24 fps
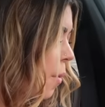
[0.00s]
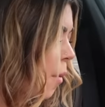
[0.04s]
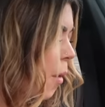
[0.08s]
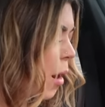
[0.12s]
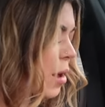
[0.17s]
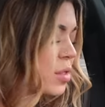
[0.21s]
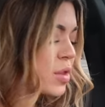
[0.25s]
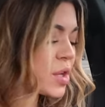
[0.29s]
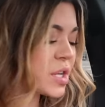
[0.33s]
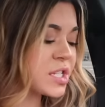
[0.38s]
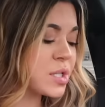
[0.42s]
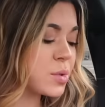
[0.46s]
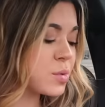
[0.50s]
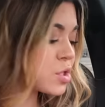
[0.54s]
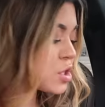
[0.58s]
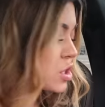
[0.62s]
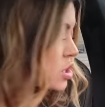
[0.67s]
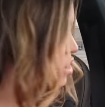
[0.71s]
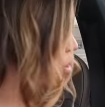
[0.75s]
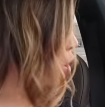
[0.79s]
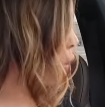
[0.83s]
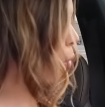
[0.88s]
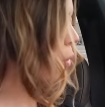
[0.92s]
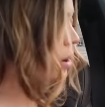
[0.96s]
Unless it was
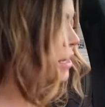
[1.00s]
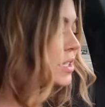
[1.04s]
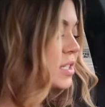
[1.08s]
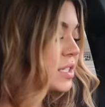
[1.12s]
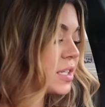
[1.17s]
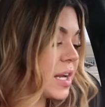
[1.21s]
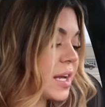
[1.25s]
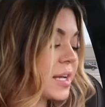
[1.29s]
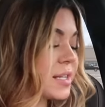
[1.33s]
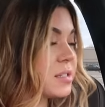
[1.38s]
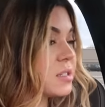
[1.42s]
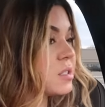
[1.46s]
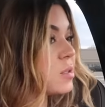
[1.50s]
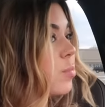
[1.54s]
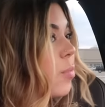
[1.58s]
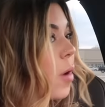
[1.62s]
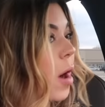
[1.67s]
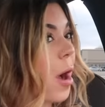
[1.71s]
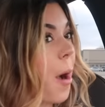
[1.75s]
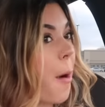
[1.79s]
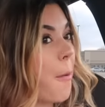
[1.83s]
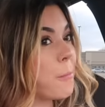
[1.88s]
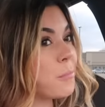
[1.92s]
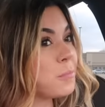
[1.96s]
just a coincidence,
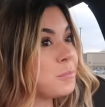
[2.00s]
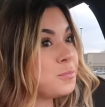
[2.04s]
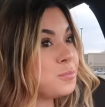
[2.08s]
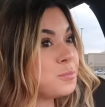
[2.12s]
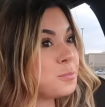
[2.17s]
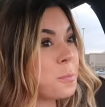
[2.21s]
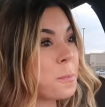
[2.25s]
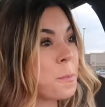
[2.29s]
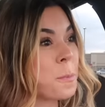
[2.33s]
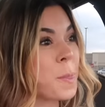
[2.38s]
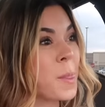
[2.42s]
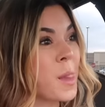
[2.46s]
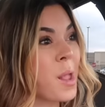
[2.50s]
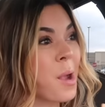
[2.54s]
but I